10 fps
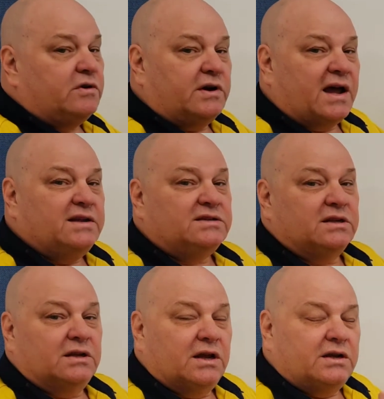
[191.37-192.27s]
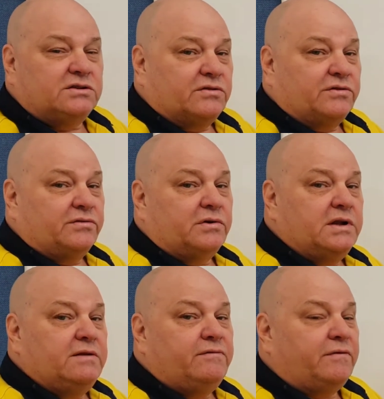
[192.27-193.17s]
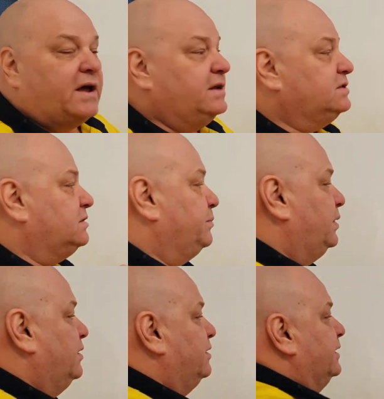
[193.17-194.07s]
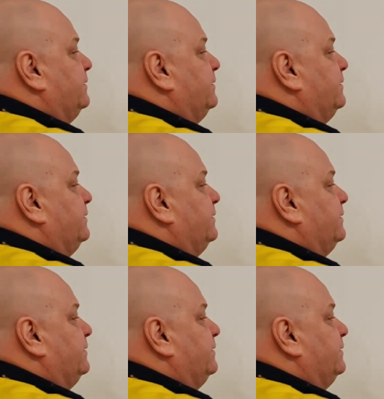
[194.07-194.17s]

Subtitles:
AC, and it's a three-phase supply.